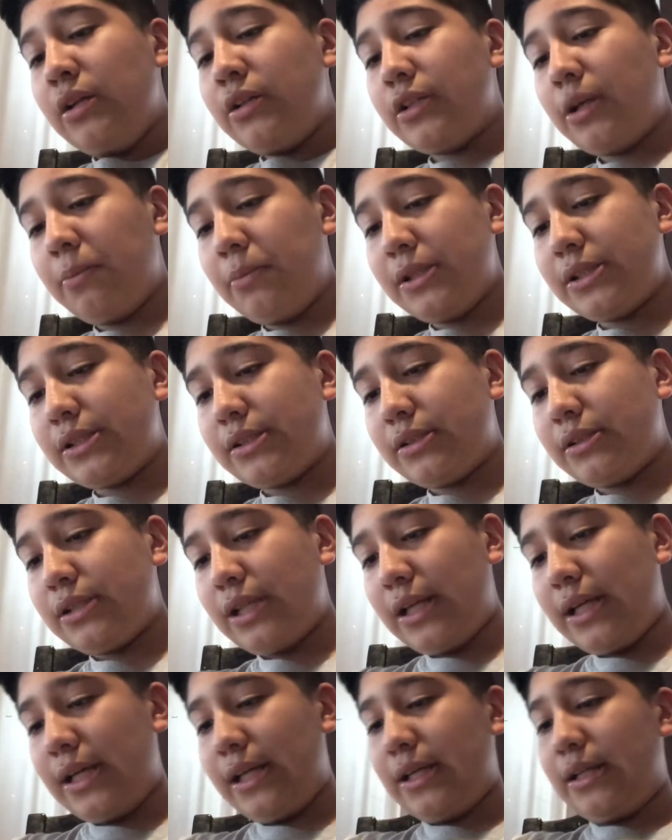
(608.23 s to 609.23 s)
Number
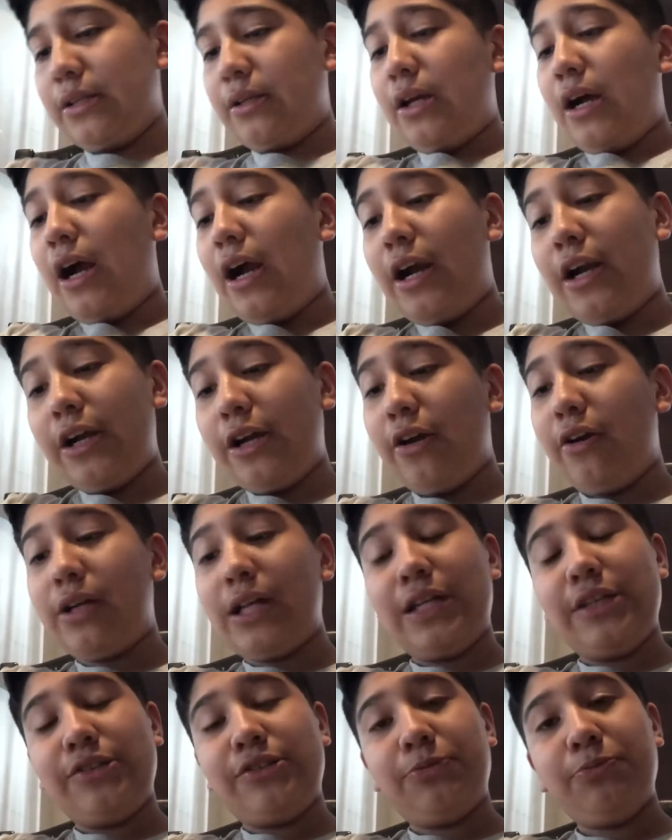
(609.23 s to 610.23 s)
10. Okay,
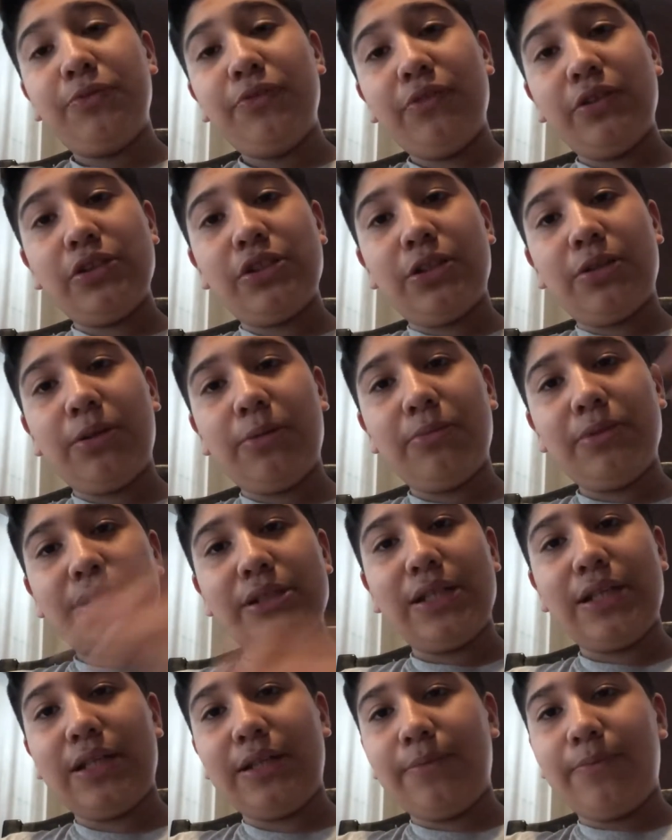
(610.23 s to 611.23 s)
let's move on to number
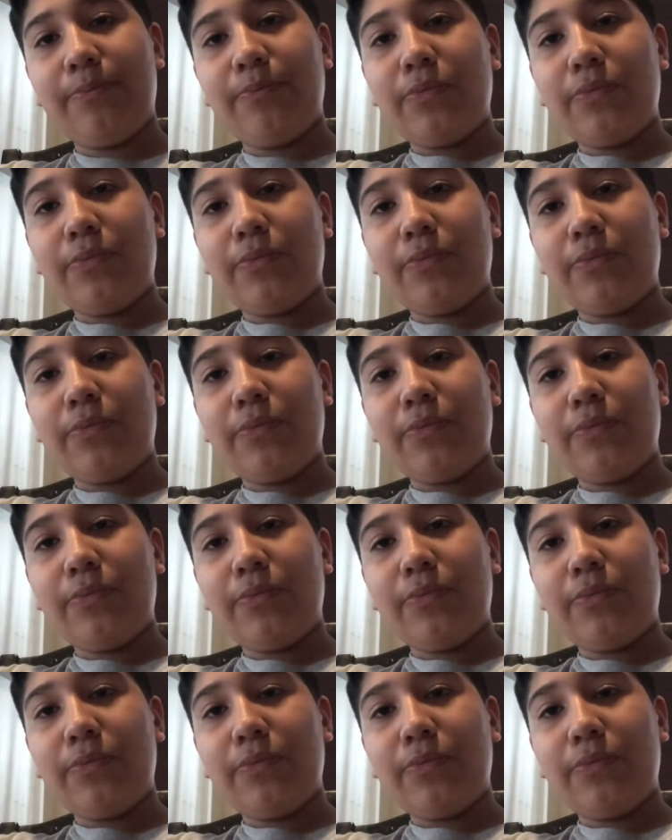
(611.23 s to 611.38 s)
10.